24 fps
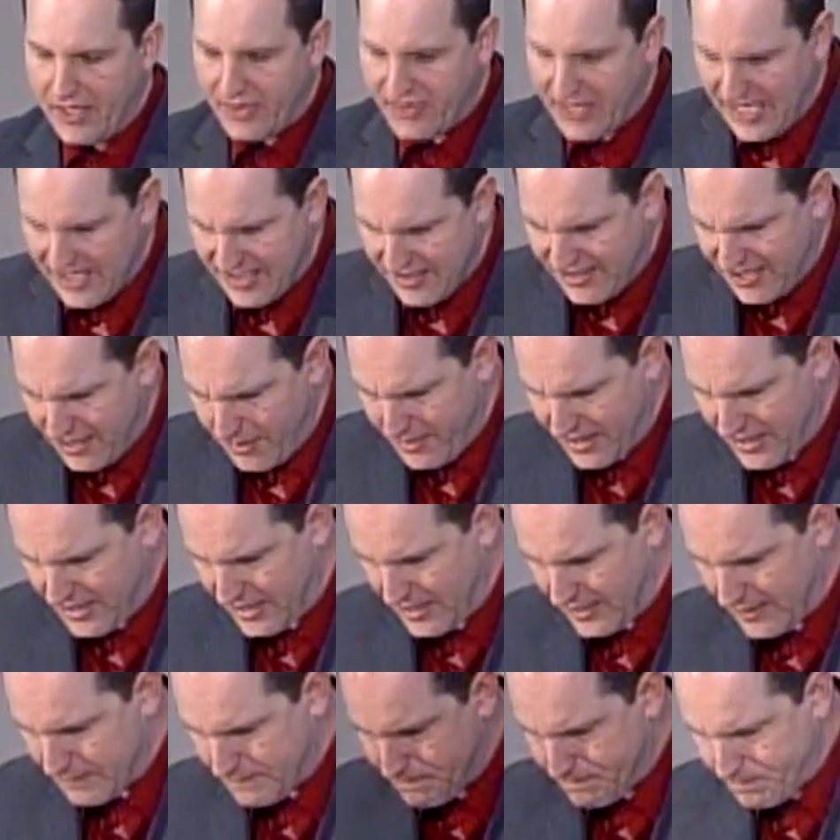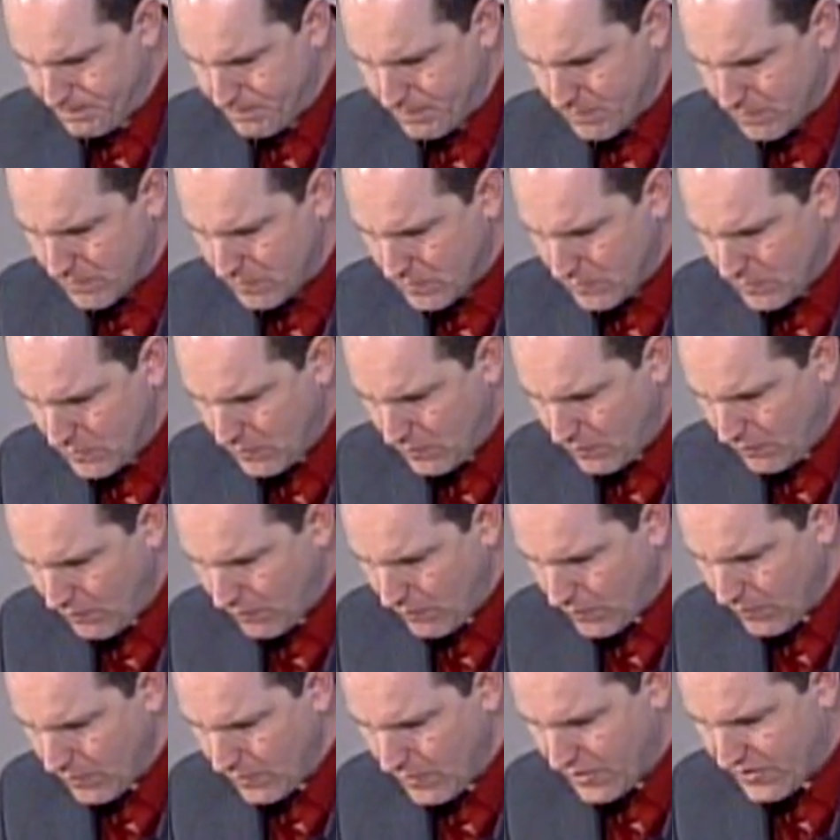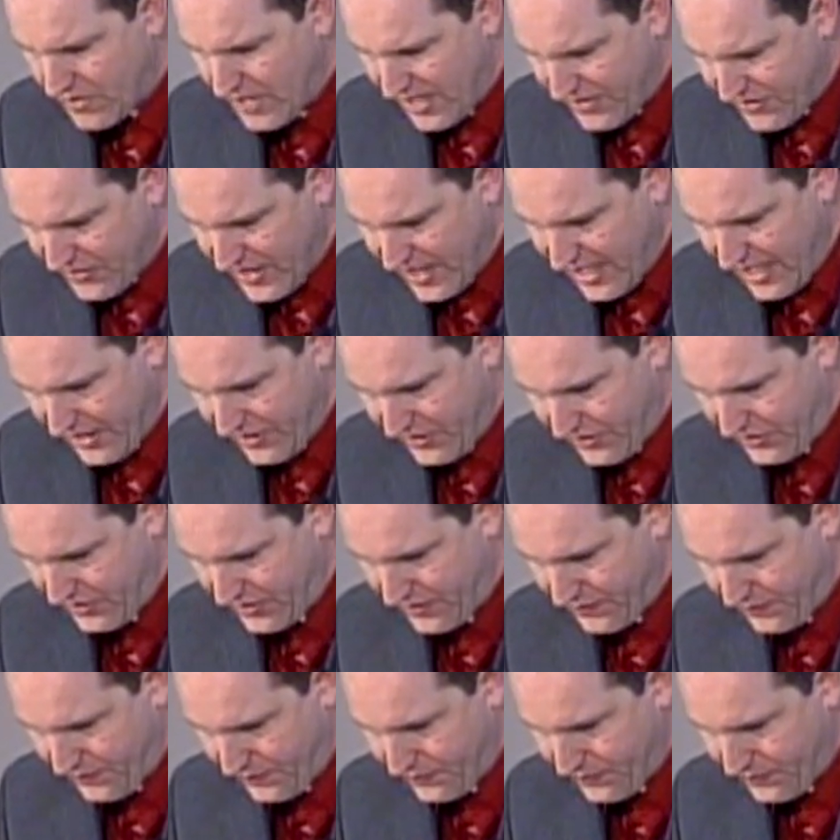2 Timothy says this